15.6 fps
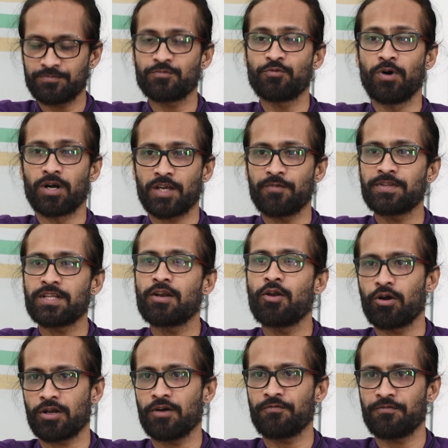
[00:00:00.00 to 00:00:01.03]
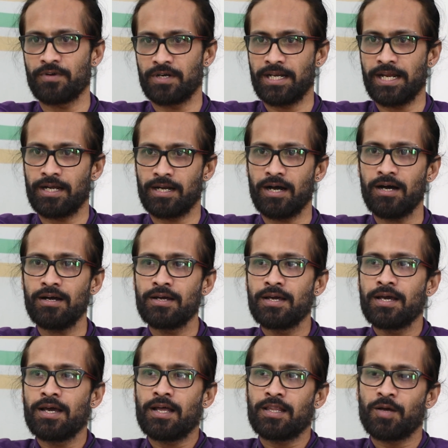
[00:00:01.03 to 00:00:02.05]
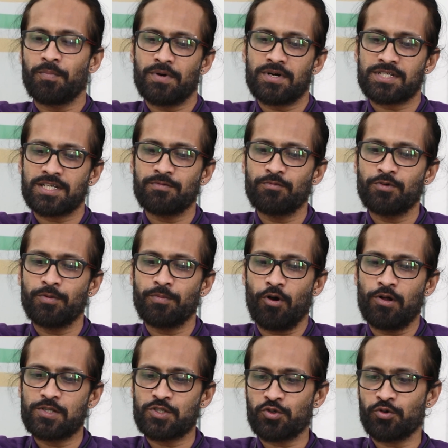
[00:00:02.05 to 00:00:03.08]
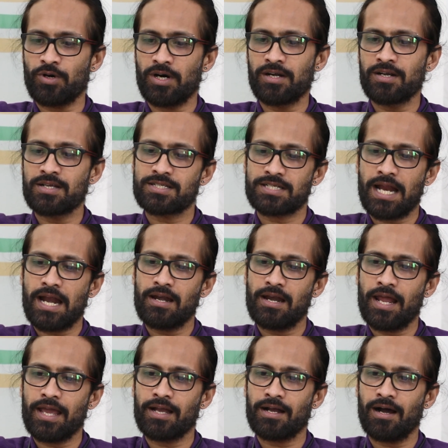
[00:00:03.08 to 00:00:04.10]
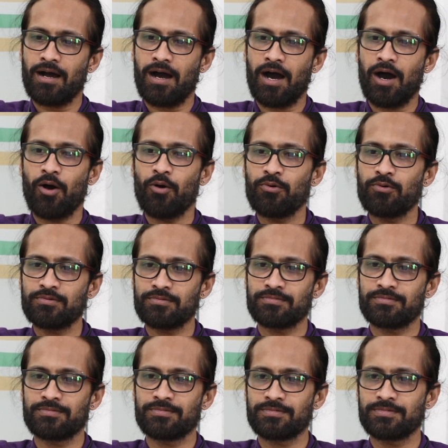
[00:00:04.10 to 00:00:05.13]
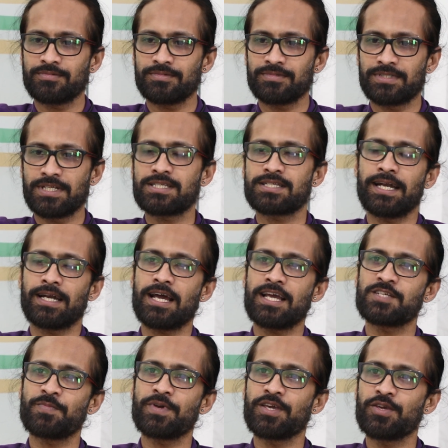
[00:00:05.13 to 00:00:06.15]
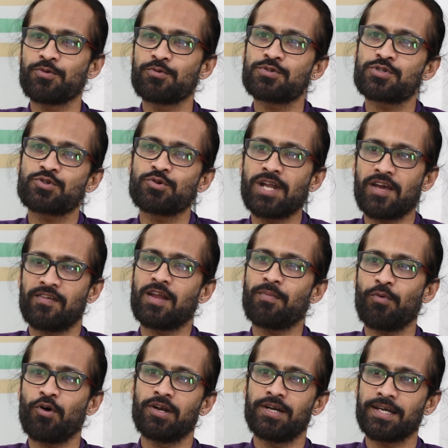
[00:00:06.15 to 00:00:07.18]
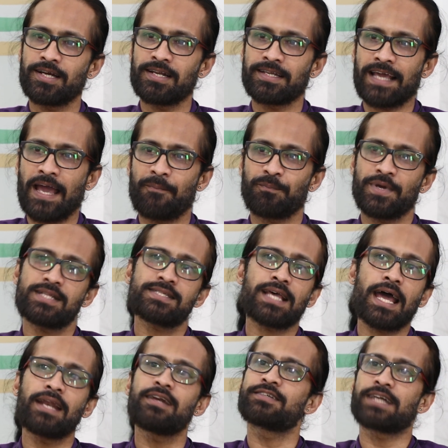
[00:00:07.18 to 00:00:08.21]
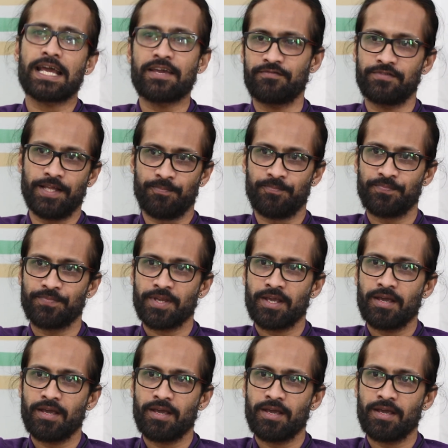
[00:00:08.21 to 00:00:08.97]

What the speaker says: working with a lot of data, the person would also understand like how this data is being used to develop political campaigns and drive them.